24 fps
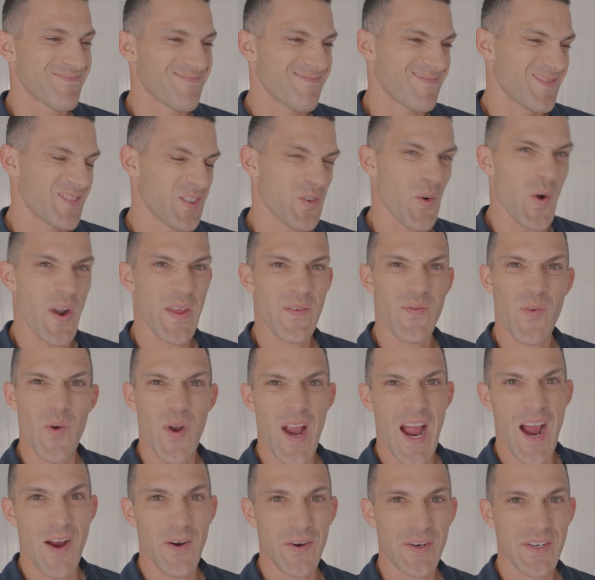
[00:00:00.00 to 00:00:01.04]
24
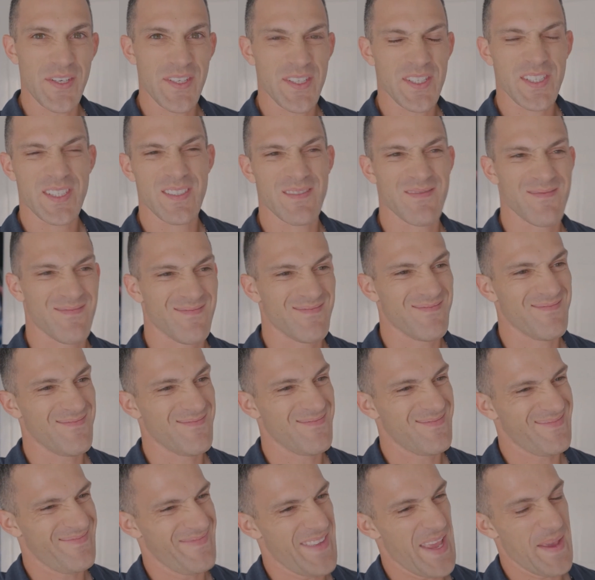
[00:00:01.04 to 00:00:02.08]
hours,
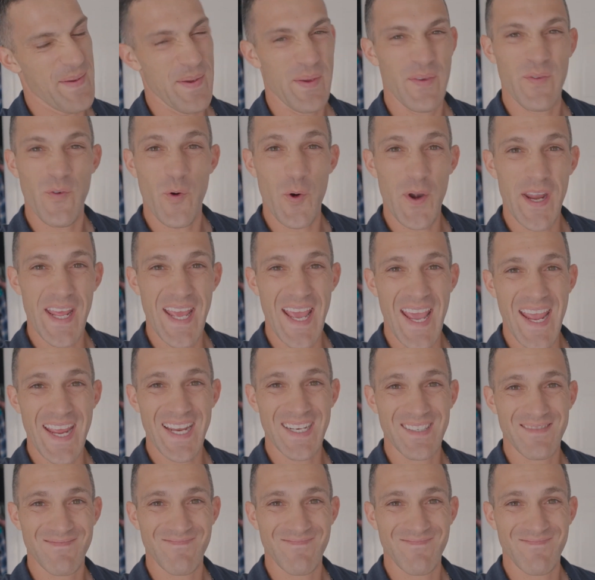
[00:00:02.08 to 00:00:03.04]
maybe 48.